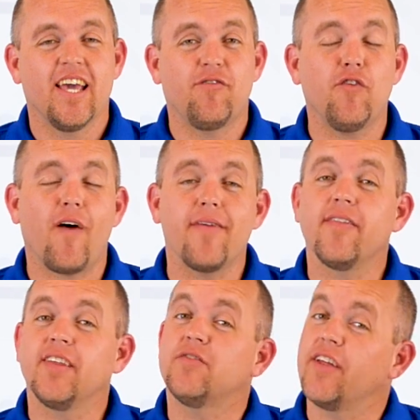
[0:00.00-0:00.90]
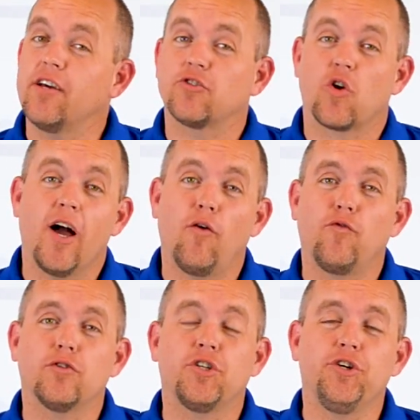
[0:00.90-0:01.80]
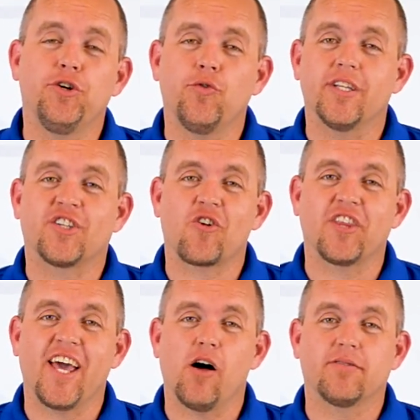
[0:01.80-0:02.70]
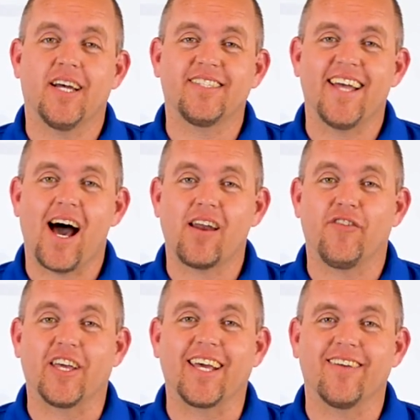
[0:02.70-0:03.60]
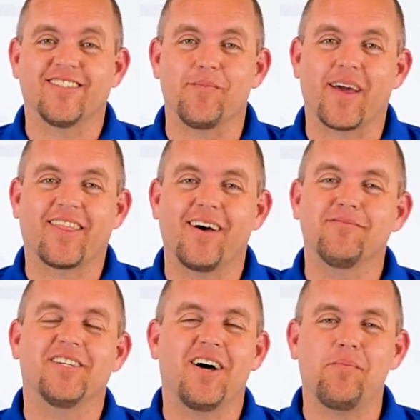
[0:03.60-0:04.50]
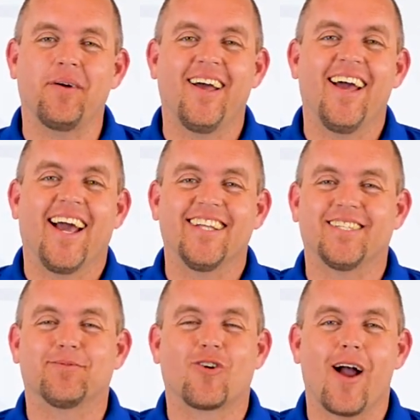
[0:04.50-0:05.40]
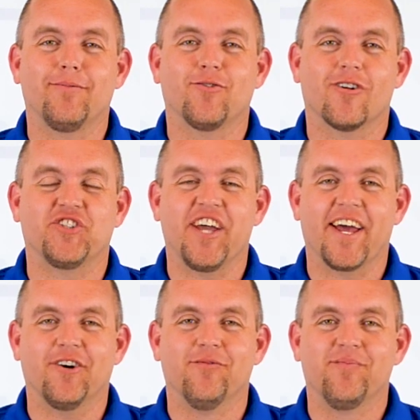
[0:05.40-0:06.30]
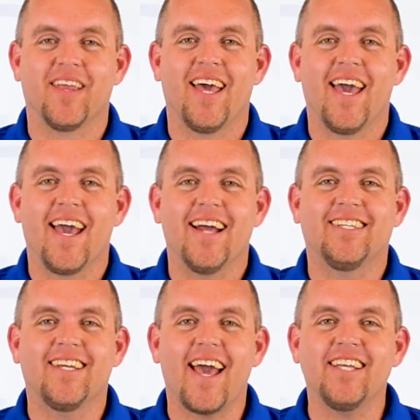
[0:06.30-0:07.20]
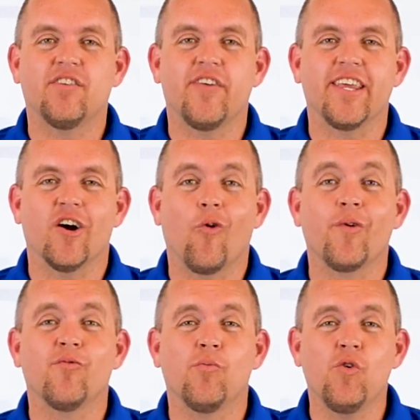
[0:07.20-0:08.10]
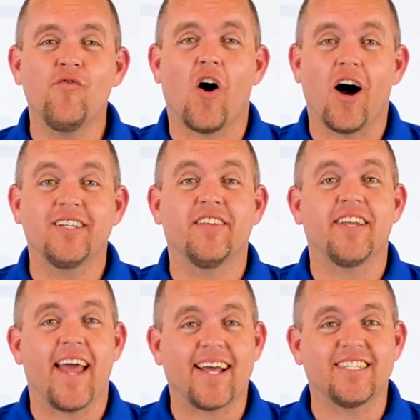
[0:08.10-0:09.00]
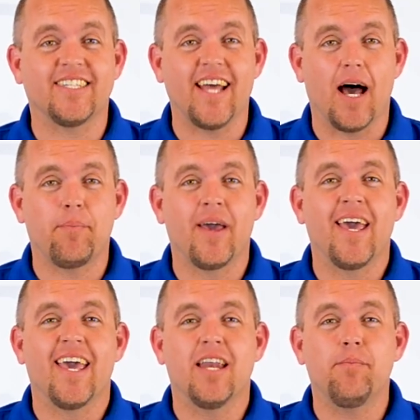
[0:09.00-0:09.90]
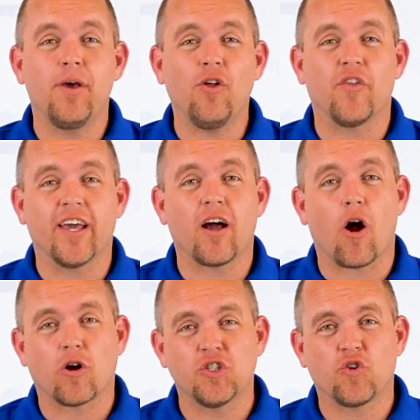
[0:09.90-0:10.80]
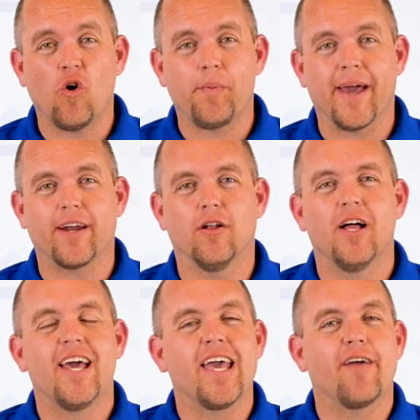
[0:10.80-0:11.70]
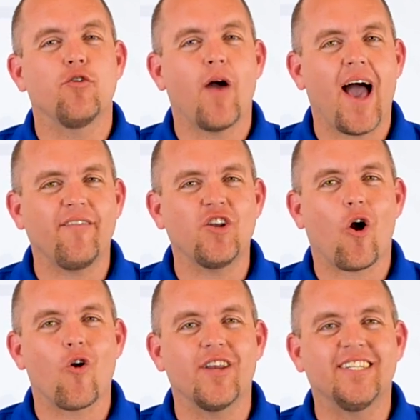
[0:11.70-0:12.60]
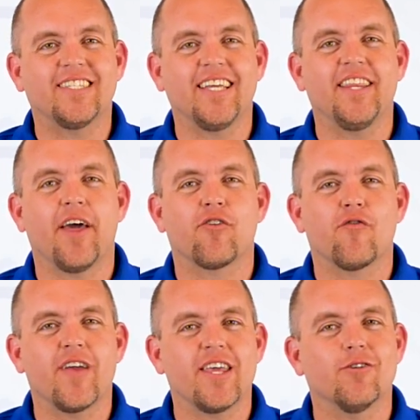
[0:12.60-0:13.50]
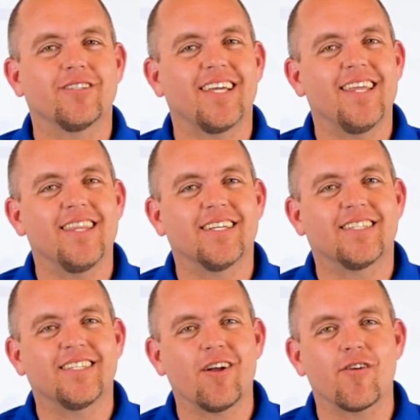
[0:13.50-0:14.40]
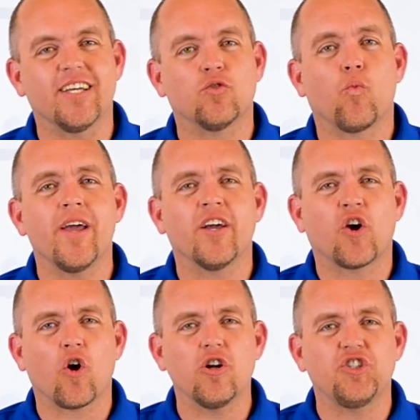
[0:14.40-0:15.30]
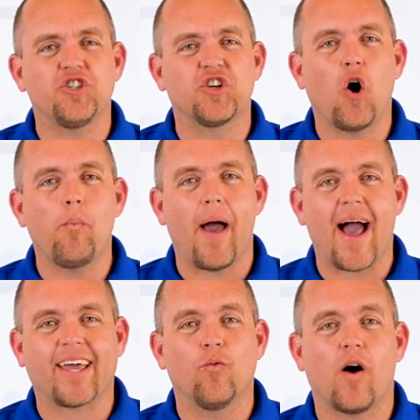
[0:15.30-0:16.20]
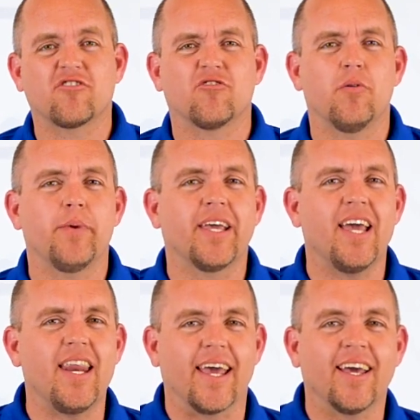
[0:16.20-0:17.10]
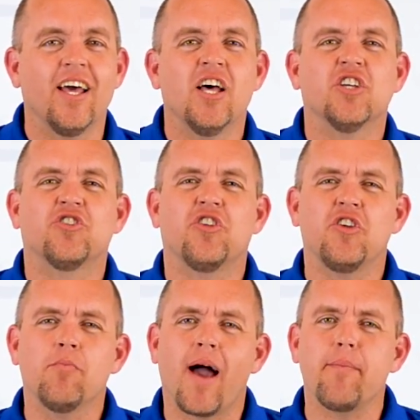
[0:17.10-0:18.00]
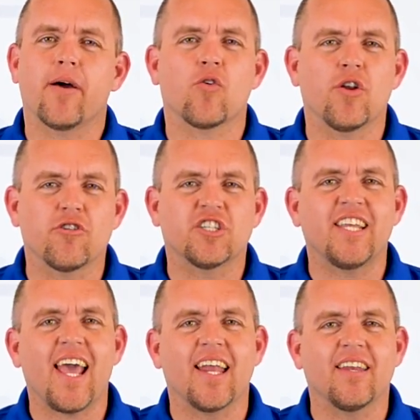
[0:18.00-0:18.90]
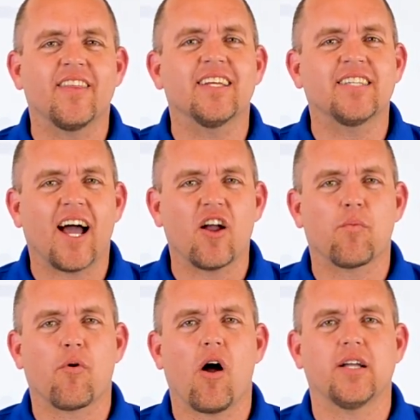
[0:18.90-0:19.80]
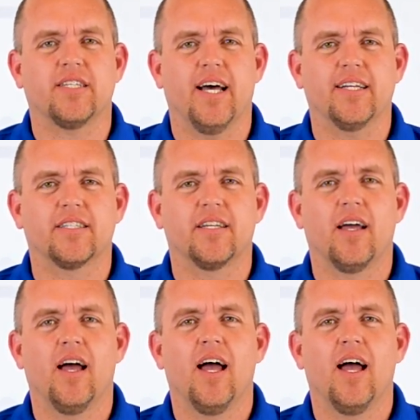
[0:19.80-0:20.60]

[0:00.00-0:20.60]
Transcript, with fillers: If you find that these videos are helpful to you, it certainly helps us out if you could give us a big thumbs up and subscribe to our channel. In today's video, we will move on to the next step in building our control panel. If you haven't already seen the other videos in this series, we encourage you to go back and watch from the beginning so that you might better understand the entire process.